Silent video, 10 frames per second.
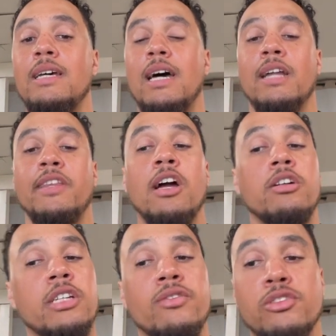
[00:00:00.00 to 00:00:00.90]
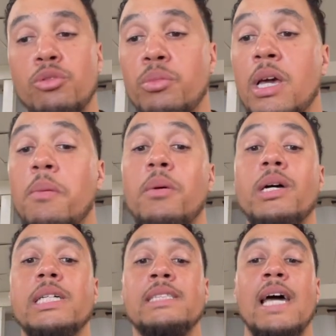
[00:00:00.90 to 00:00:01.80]
I think our defense will be able to
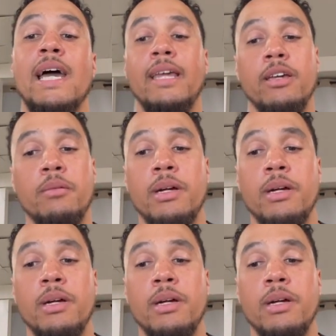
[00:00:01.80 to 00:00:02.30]
attack him.